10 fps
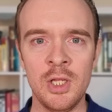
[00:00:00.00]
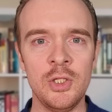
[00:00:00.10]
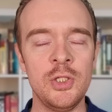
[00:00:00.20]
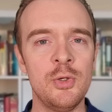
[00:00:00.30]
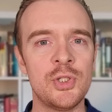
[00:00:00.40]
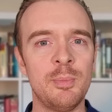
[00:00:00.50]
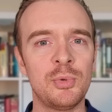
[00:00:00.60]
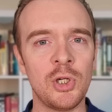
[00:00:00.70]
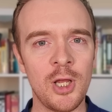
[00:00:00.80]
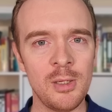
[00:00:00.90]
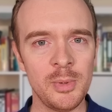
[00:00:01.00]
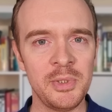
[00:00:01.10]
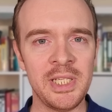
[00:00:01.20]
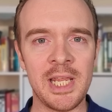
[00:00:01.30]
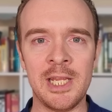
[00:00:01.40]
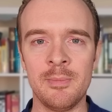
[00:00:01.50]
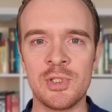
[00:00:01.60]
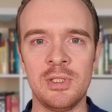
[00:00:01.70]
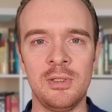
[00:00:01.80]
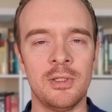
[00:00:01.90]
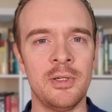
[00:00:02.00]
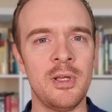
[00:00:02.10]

you should probably aim to learn